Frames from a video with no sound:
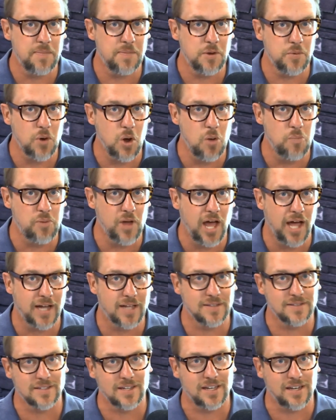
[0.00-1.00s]
he wrote back and
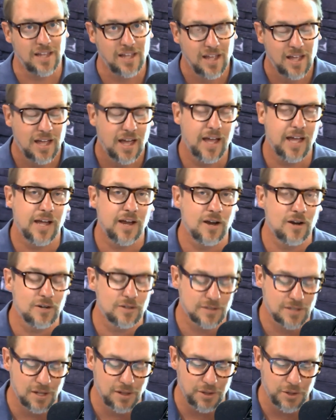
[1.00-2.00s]
said, Hey,
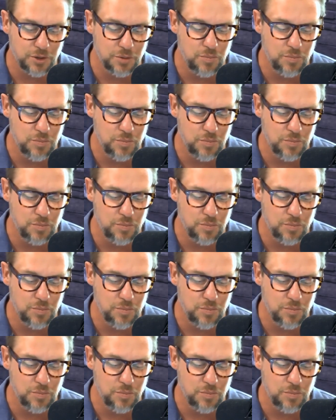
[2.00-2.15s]
here's a little